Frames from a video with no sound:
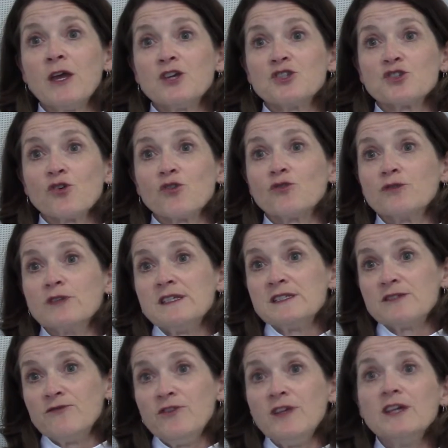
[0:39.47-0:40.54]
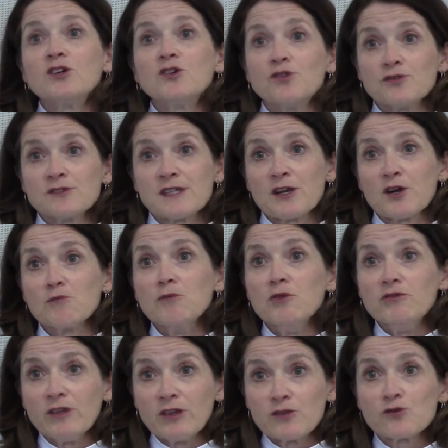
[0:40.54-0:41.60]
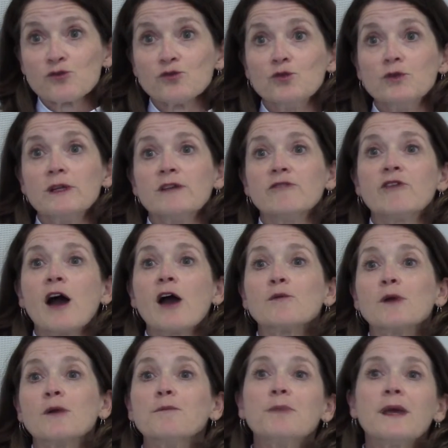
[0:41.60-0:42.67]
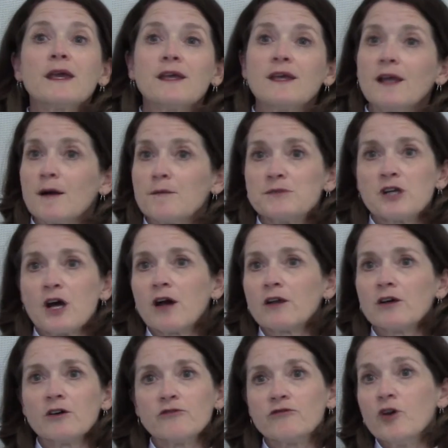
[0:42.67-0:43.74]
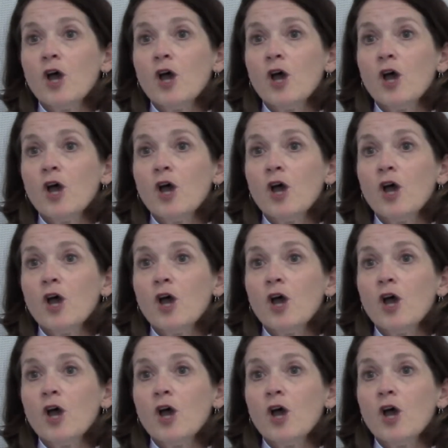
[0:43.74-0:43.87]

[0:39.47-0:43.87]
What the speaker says: So these vehicles that are moving through an environment, picking up data